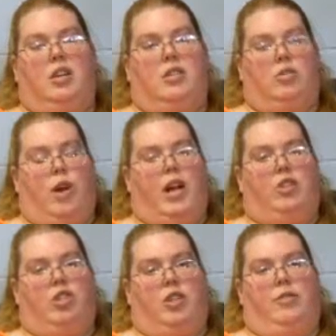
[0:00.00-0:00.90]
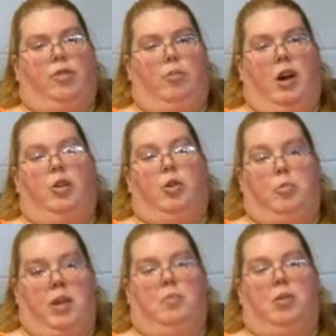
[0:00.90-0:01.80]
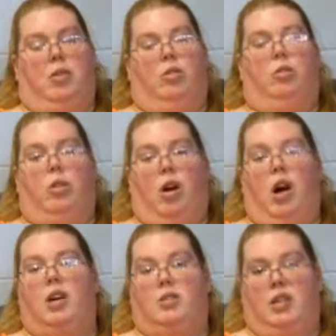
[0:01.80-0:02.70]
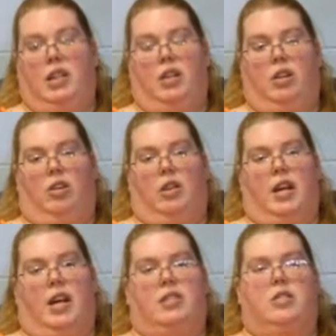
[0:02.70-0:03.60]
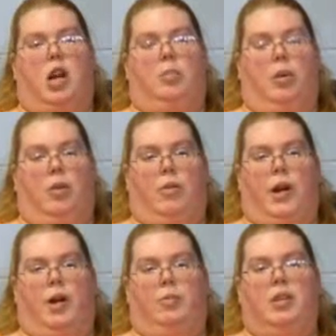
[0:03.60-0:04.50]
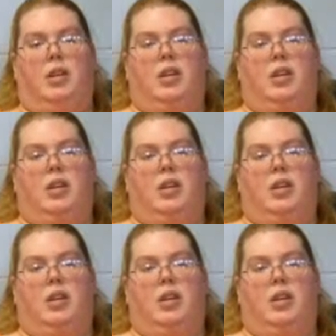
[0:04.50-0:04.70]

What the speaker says: strategies from other people who are also in the Early Head Start program.